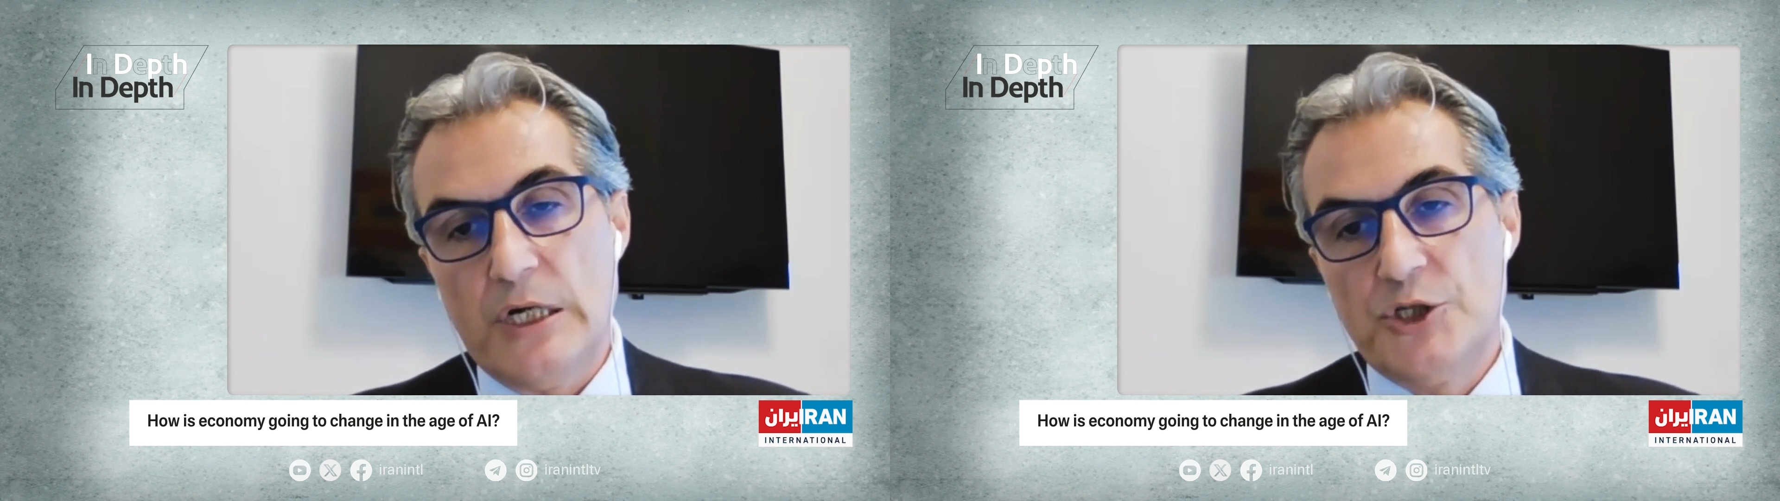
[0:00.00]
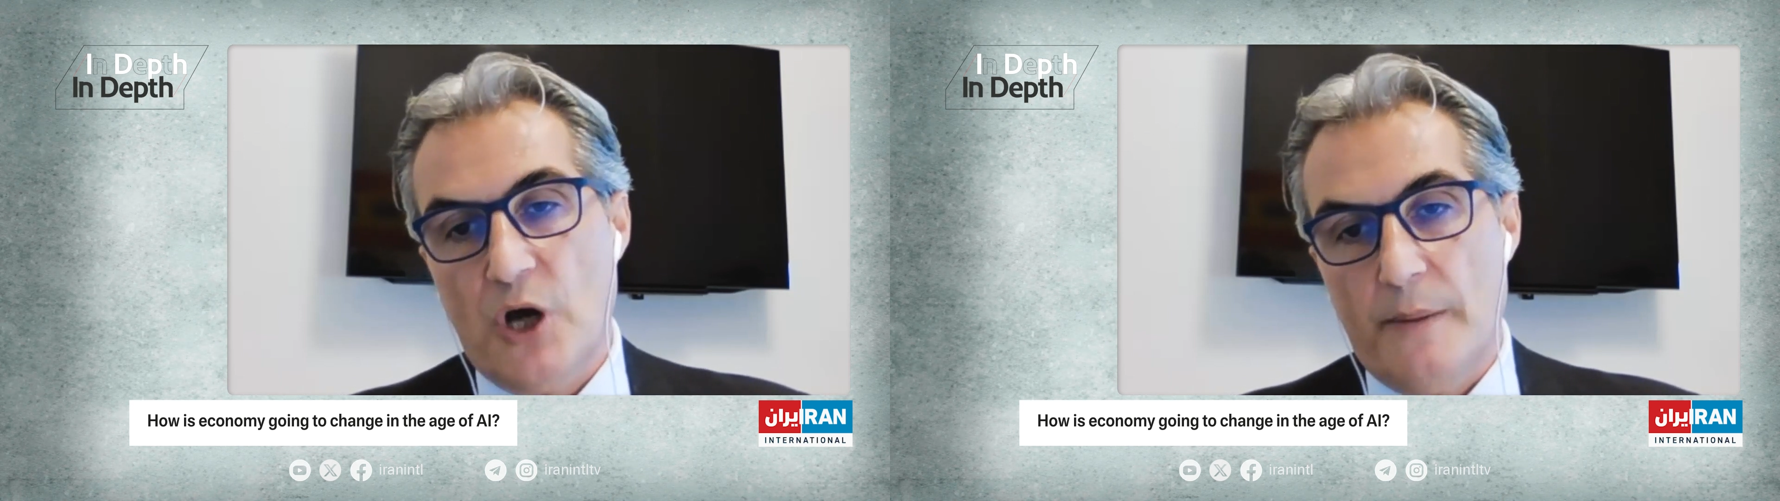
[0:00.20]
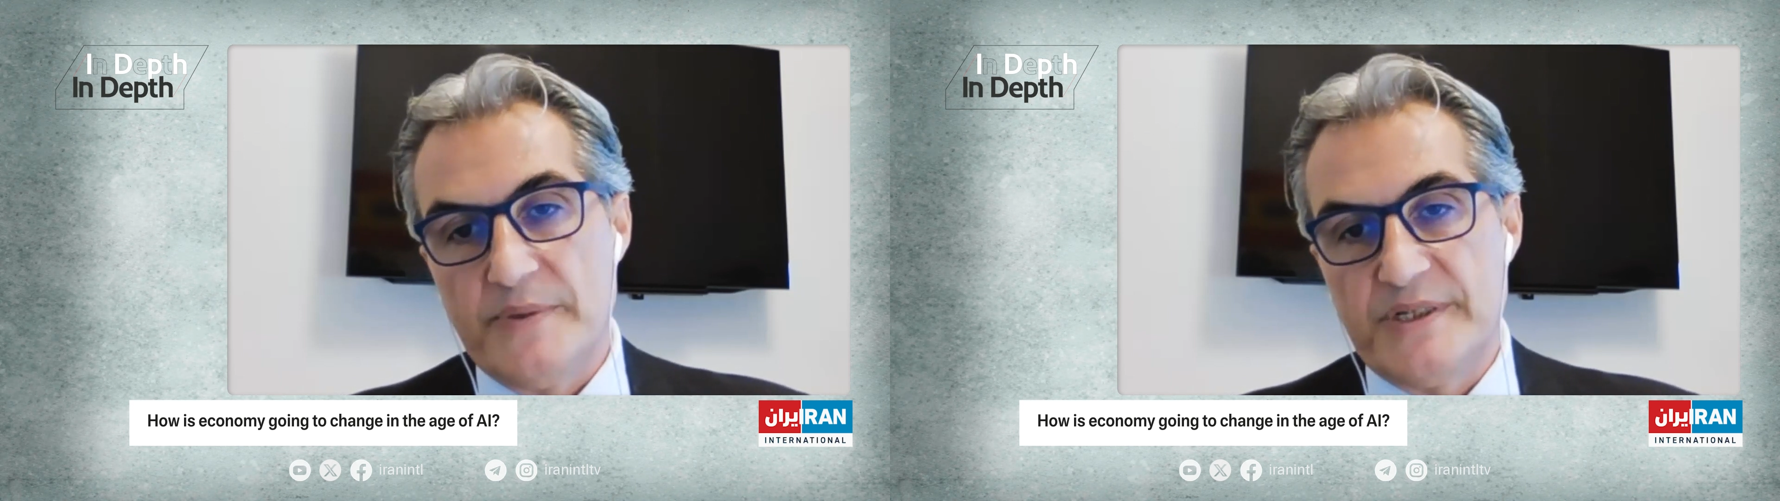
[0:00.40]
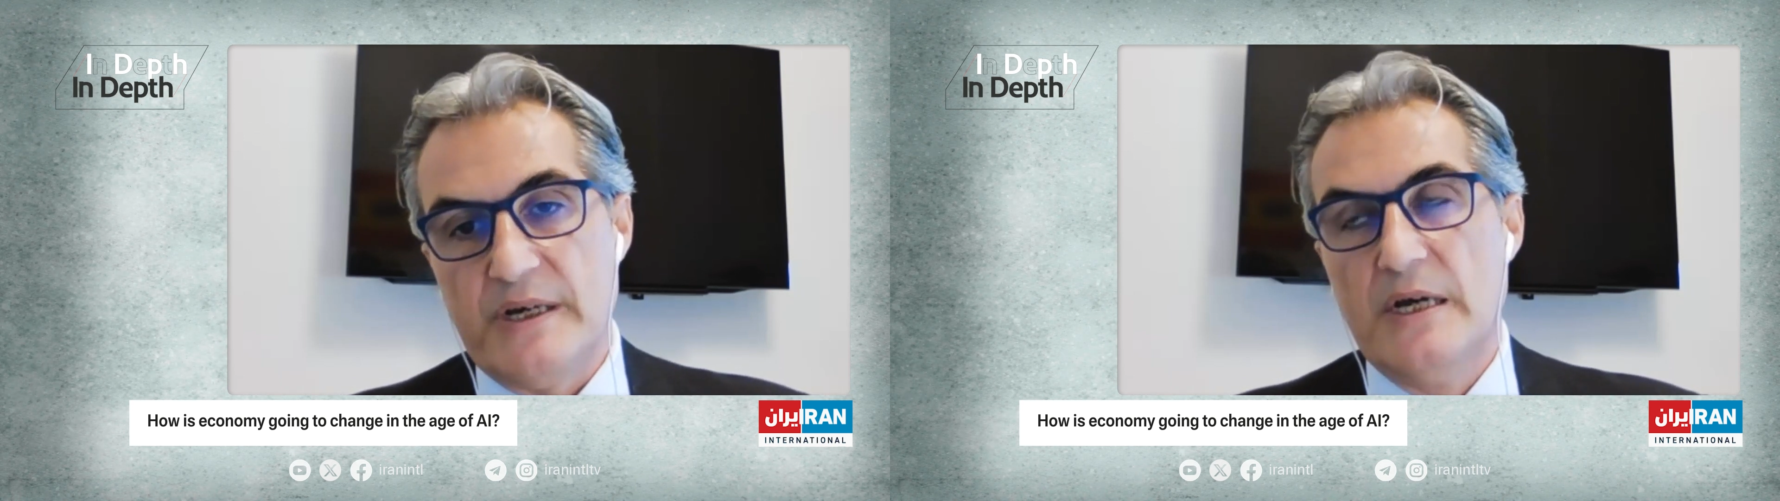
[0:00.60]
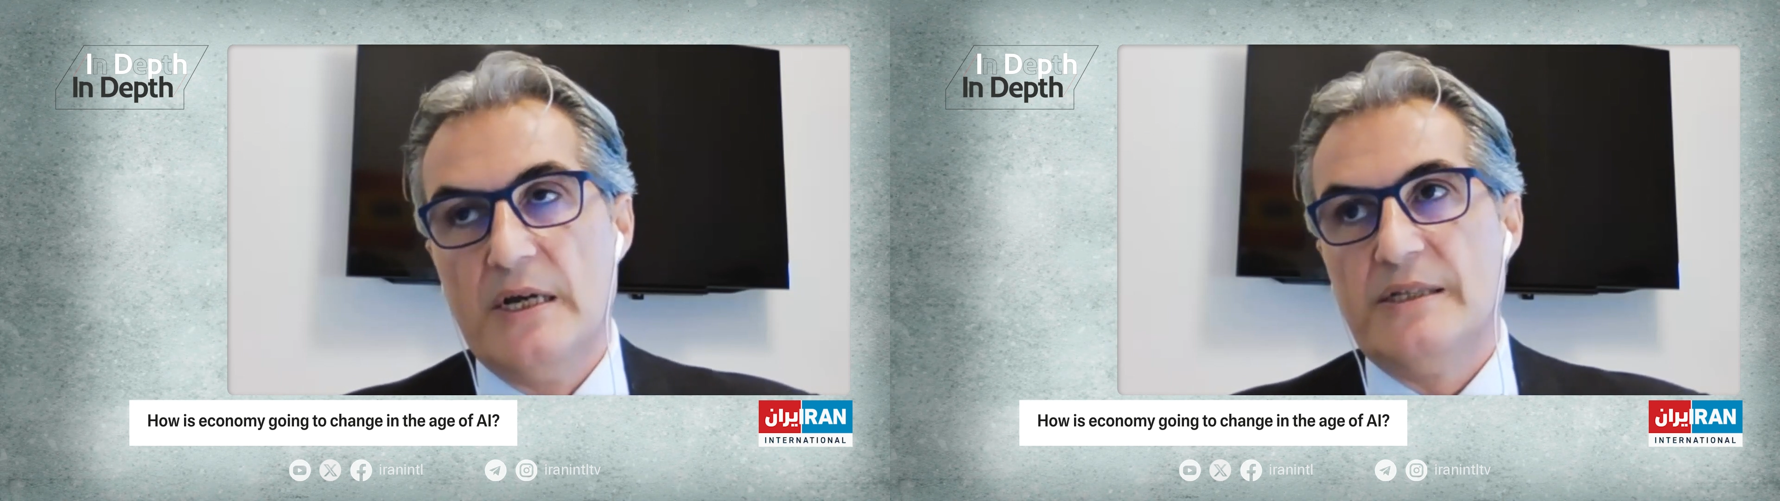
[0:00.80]
jobs
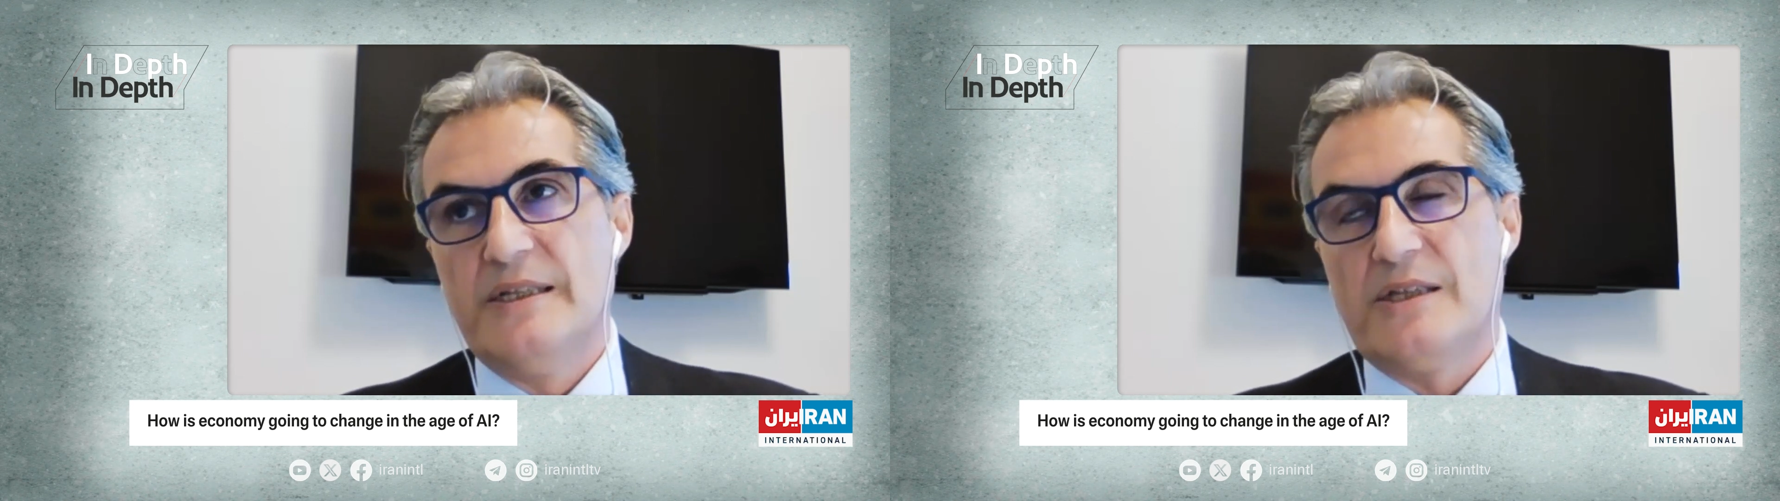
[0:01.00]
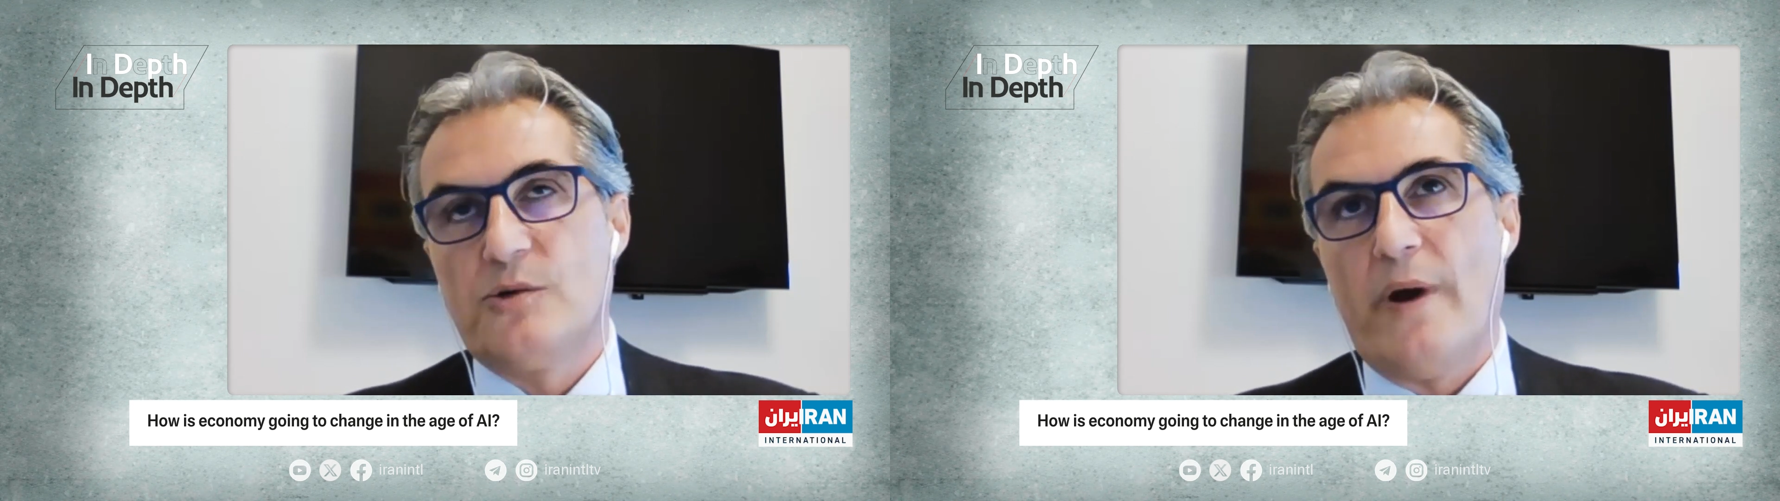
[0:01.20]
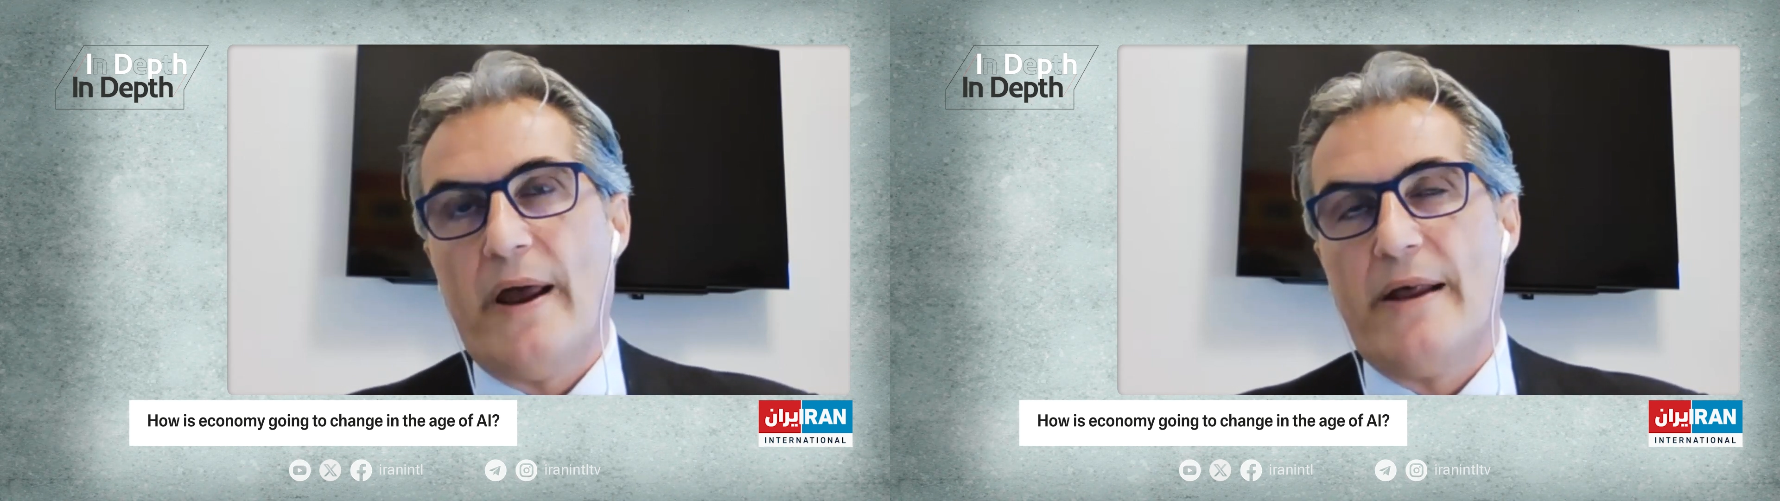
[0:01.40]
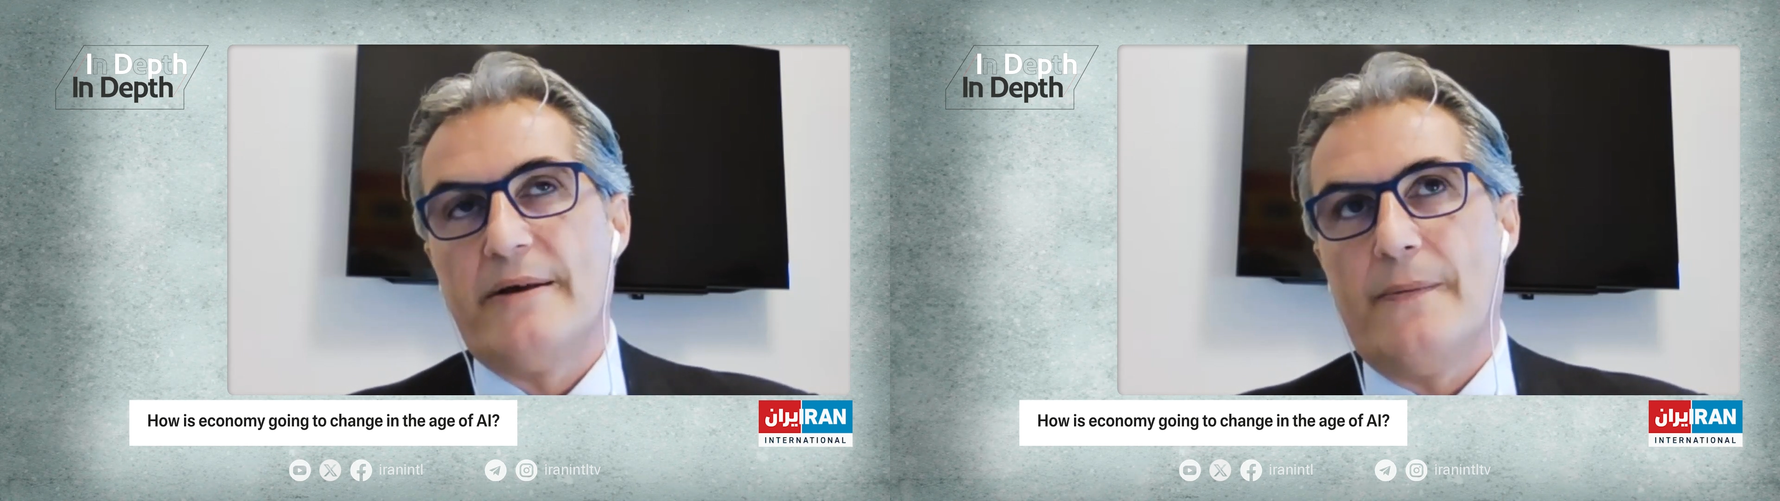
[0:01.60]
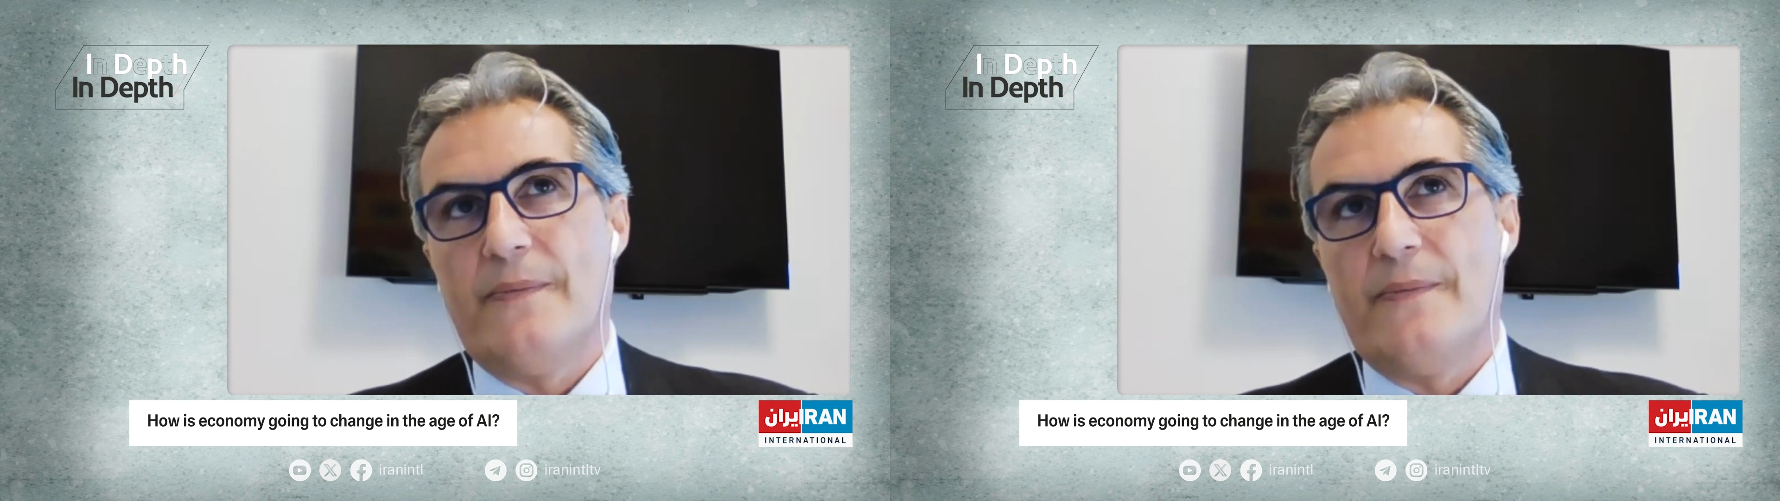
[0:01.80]
that were,